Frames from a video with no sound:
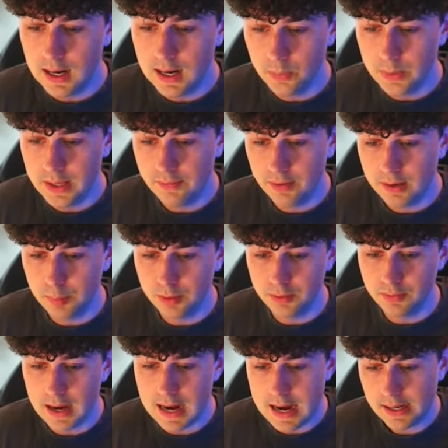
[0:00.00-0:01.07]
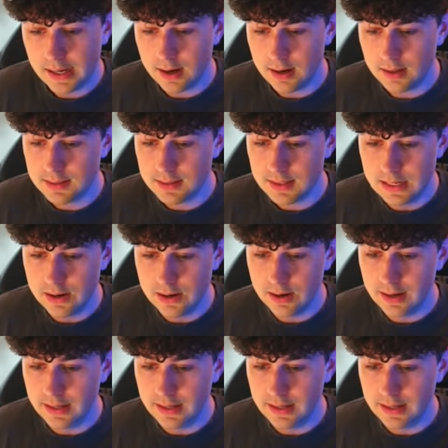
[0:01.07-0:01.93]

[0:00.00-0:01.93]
We have a couple of icons here,